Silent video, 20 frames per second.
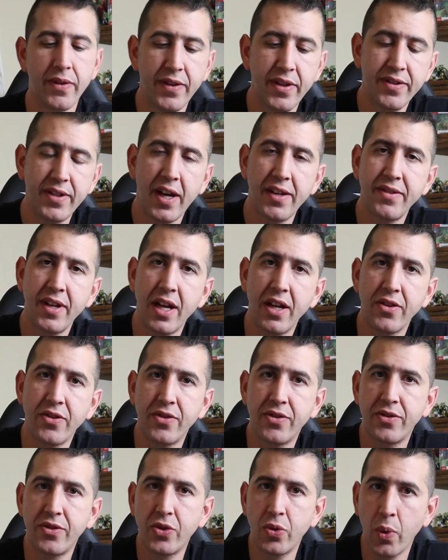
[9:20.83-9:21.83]
this has a
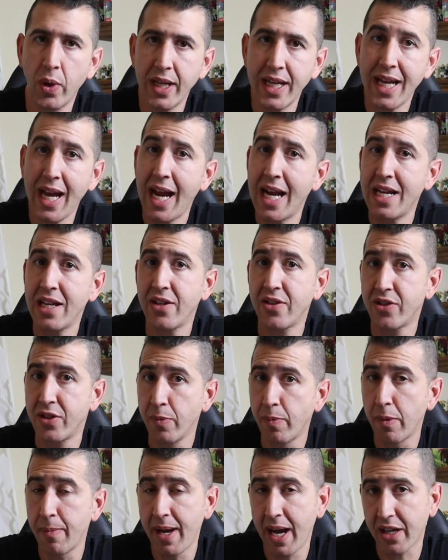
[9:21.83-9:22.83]
2080
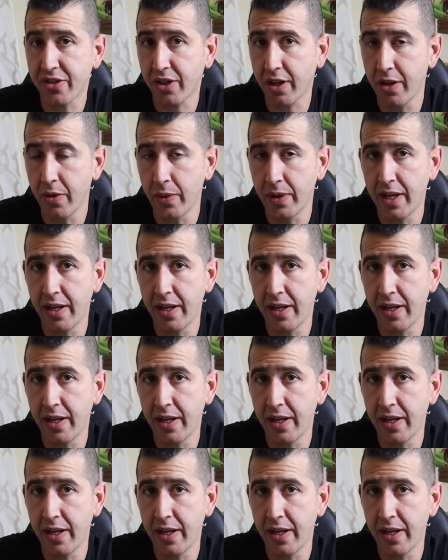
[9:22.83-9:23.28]
Super Max-Q in